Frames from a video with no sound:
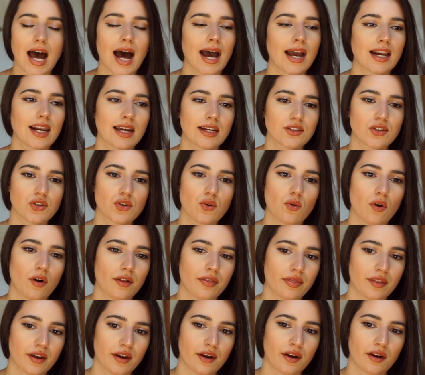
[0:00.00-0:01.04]
I like to go
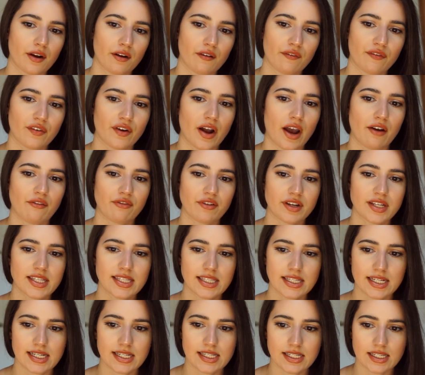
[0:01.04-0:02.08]
on there for every
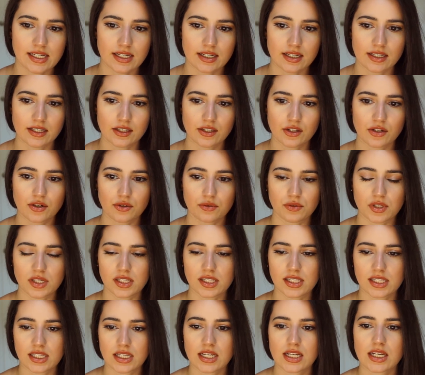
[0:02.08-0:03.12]
season, to
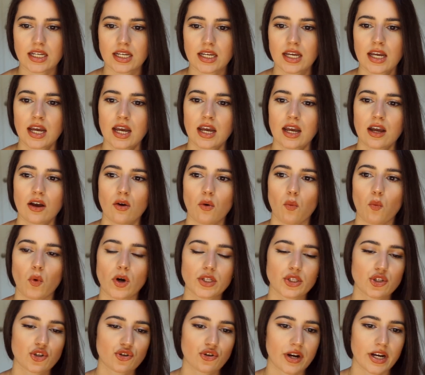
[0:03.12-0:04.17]
see
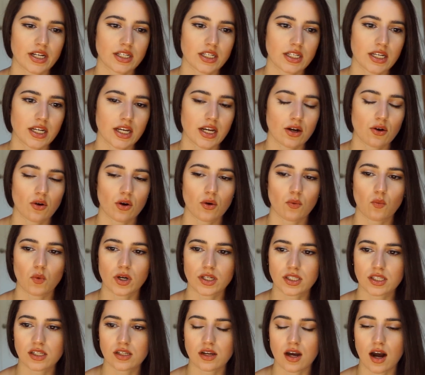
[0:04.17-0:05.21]
what's trending or
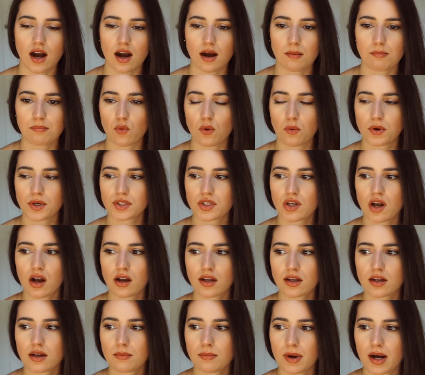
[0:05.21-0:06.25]
what's not. When we're
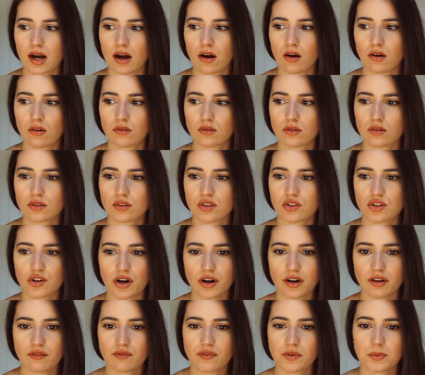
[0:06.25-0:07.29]
talking about
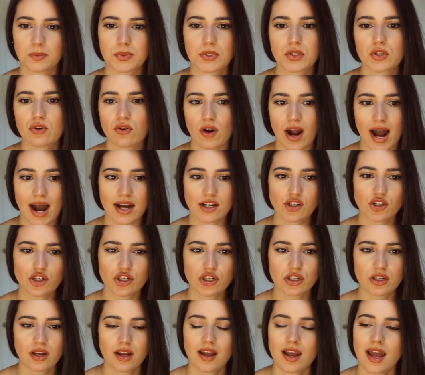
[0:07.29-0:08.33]
starting from
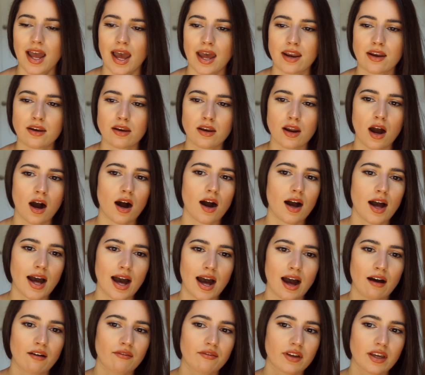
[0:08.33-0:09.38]
scratch and not
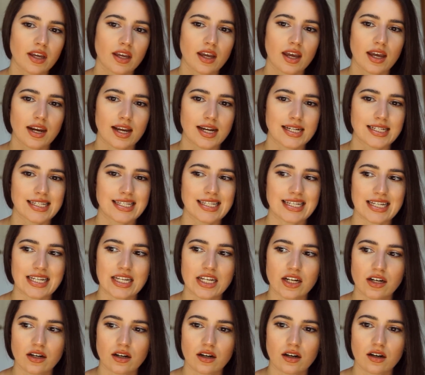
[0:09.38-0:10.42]
having an
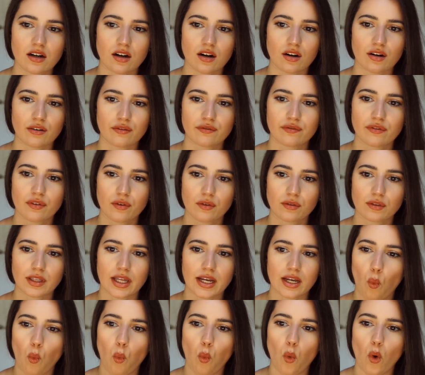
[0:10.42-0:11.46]
idea of
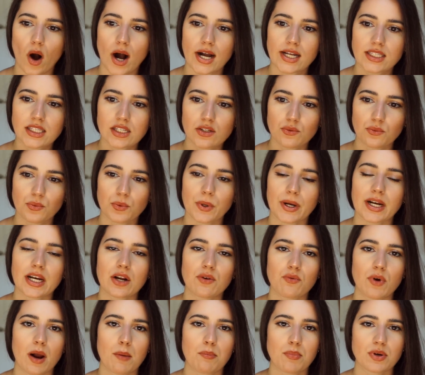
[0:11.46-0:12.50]
like what really
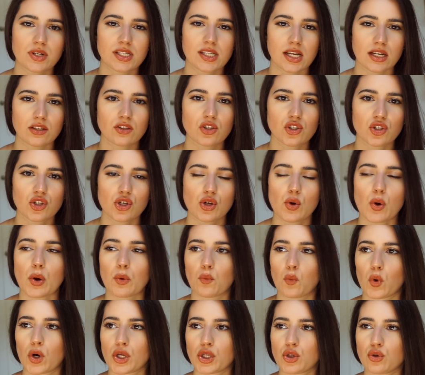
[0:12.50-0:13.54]
represents you
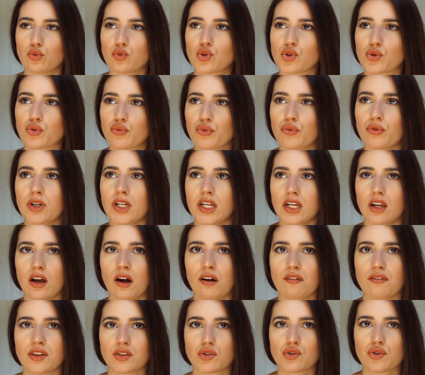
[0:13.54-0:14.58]
and what you truly
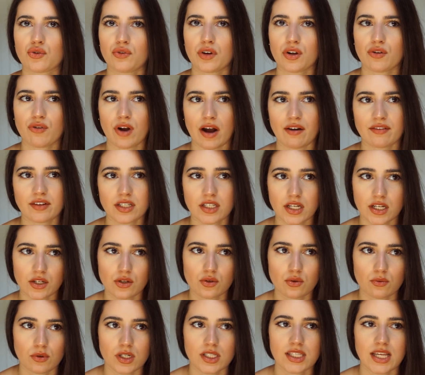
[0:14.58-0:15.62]
love and truly gravitate
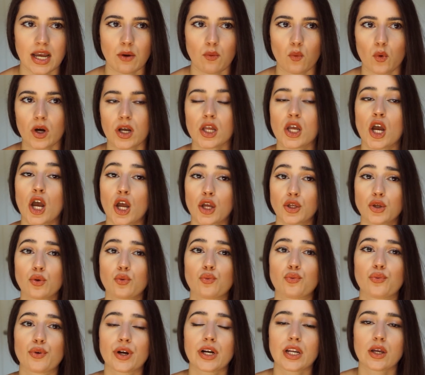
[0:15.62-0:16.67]
towards and what you
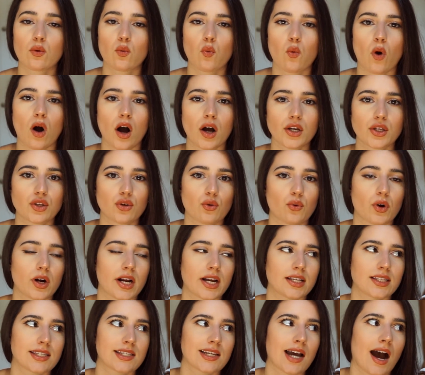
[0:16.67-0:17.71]
really want your
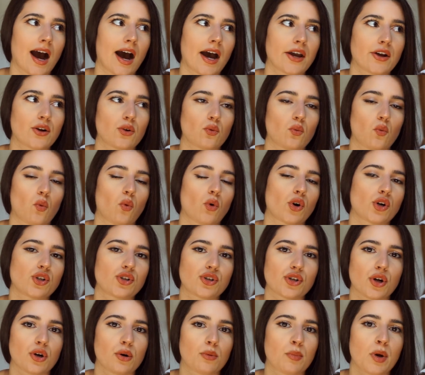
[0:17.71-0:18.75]
entire
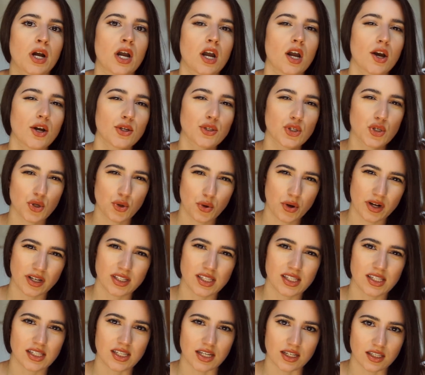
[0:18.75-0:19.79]
wardrobe to
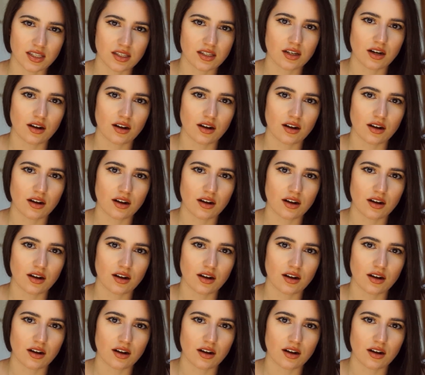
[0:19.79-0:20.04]
consist